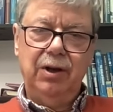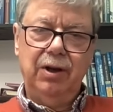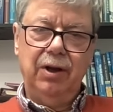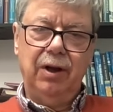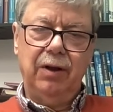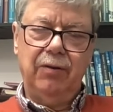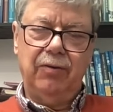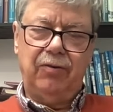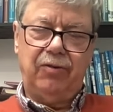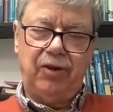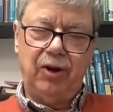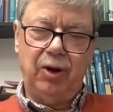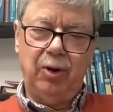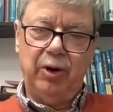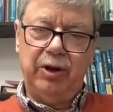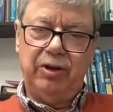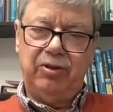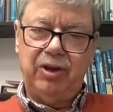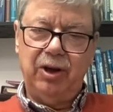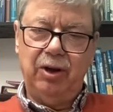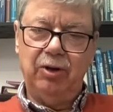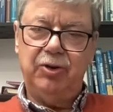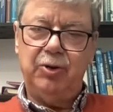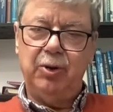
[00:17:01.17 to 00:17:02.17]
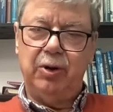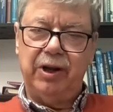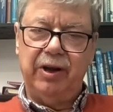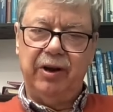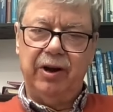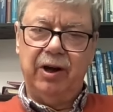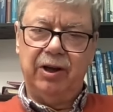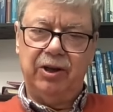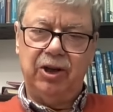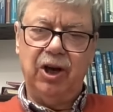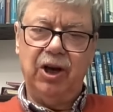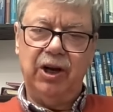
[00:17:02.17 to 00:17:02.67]
And so it tells you that
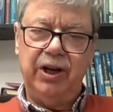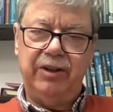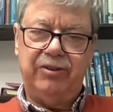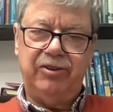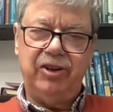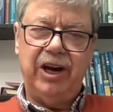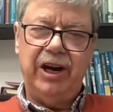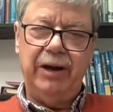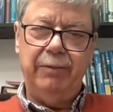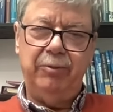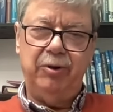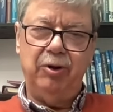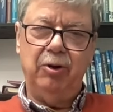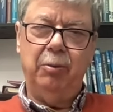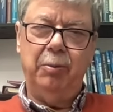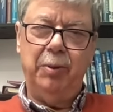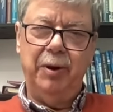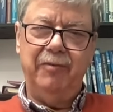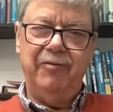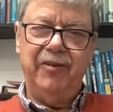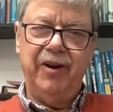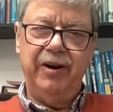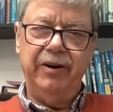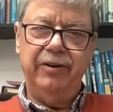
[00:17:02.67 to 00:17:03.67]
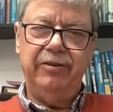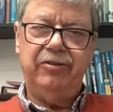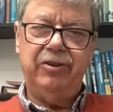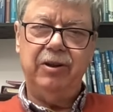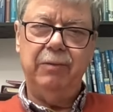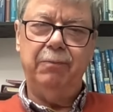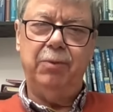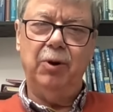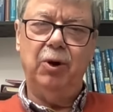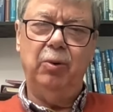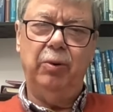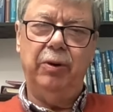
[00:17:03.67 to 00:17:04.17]
at early times it would be very
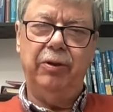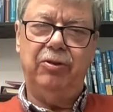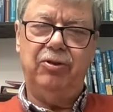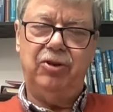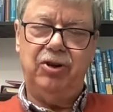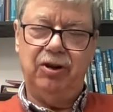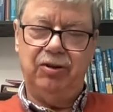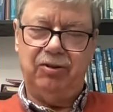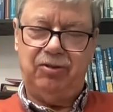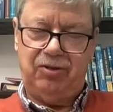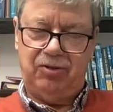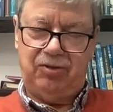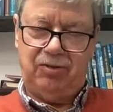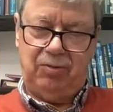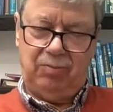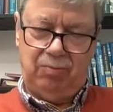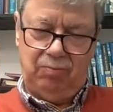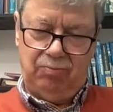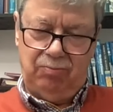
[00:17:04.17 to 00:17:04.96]
simple with just